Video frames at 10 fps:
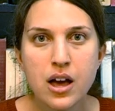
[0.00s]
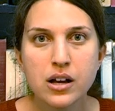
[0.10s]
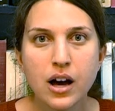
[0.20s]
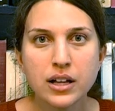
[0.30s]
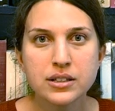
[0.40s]

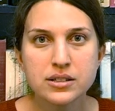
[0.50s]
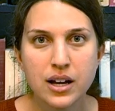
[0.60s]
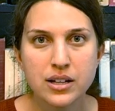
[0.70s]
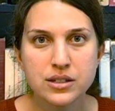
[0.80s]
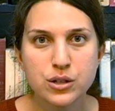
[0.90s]
God
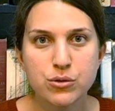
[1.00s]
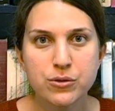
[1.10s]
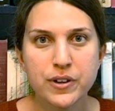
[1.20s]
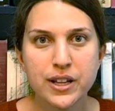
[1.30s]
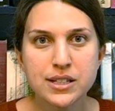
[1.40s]
decides to
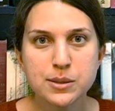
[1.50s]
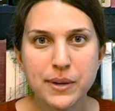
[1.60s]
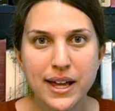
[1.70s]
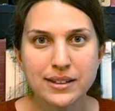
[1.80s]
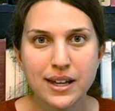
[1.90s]
reveal his
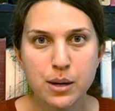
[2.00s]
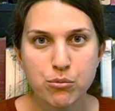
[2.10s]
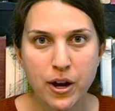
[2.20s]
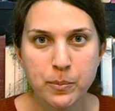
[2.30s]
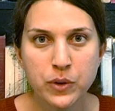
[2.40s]
plan to
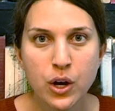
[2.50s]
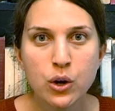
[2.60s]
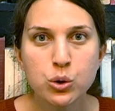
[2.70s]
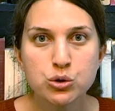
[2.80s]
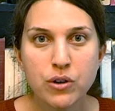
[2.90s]
Abram,
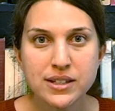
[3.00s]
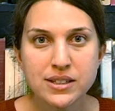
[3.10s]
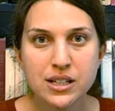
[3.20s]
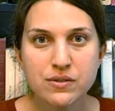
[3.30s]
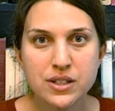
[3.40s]
who tries
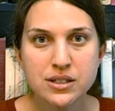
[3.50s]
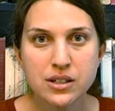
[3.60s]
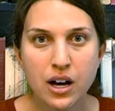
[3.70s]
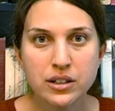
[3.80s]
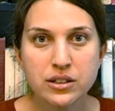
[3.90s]
to convince
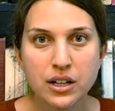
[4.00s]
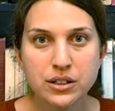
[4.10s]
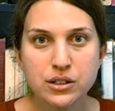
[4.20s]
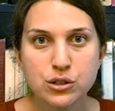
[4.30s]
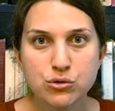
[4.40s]
God not
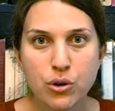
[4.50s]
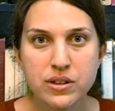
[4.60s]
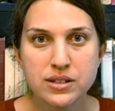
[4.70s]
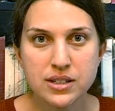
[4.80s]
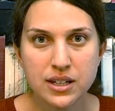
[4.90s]
to destroy
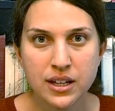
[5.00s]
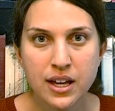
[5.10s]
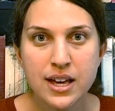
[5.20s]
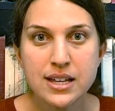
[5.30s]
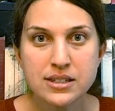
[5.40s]
the city,
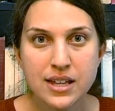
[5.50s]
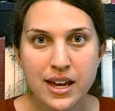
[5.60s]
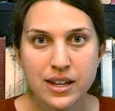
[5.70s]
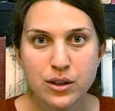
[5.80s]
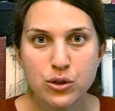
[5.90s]

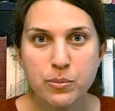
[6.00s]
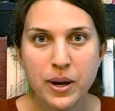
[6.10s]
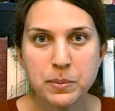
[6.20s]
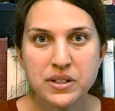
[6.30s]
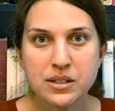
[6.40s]
saying that there
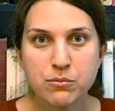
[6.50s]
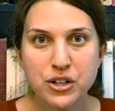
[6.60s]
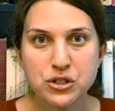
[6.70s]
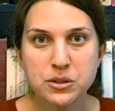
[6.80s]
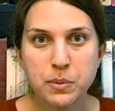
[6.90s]
might be some
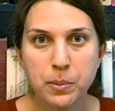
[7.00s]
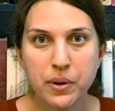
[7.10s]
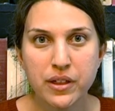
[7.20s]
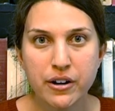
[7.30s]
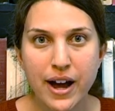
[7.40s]
righteous people
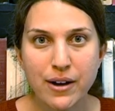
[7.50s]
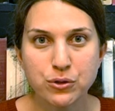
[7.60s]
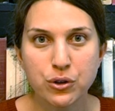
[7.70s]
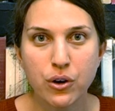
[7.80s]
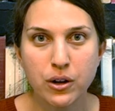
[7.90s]
there
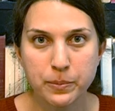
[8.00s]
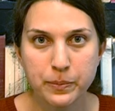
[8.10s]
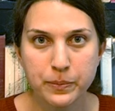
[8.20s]
after all.